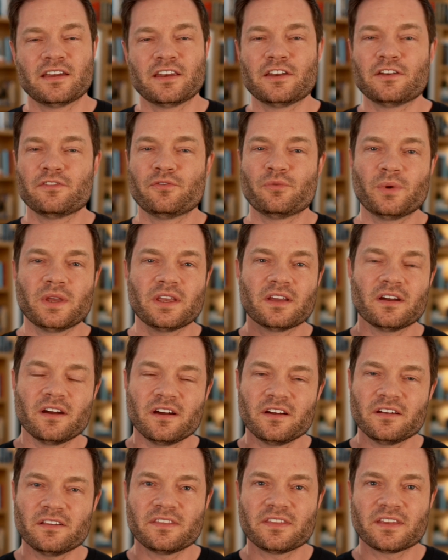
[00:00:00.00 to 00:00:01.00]
And if we
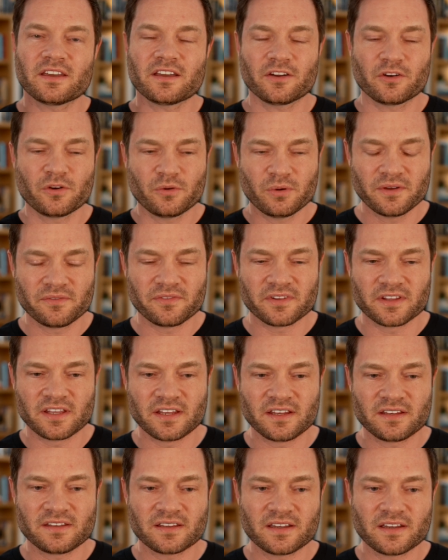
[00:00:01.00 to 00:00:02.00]
are the
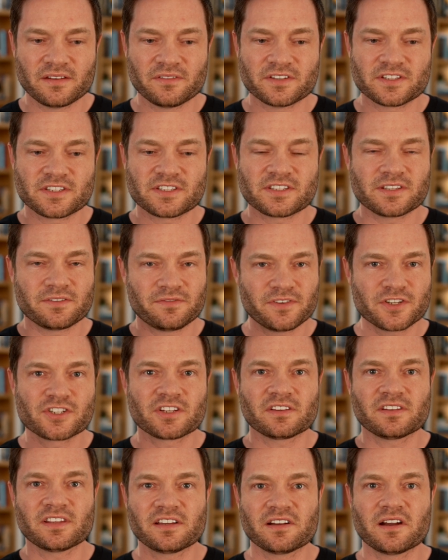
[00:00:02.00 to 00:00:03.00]
equivalent of a
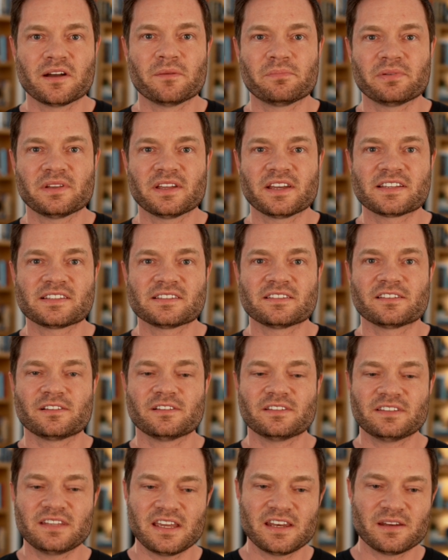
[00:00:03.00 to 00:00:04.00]
sufficiently complex
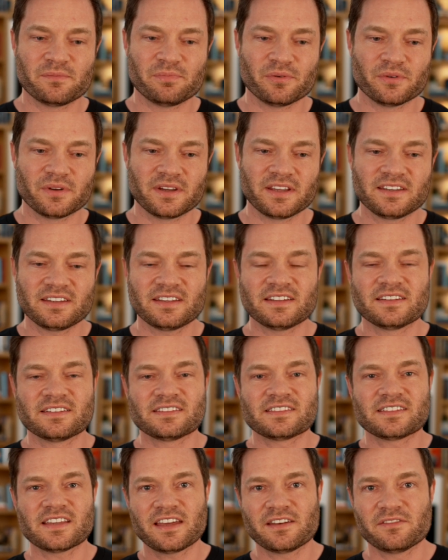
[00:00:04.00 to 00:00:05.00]
little data point
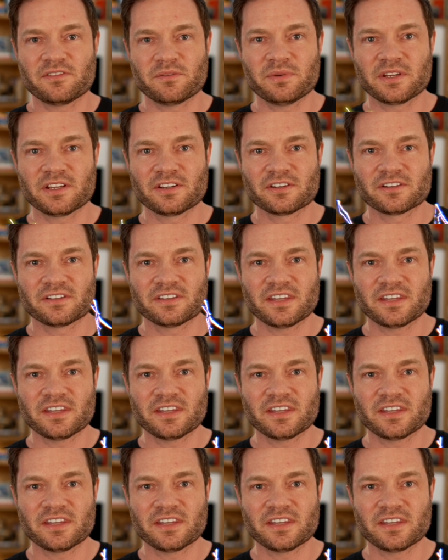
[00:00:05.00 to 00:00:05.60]
inside of a big neural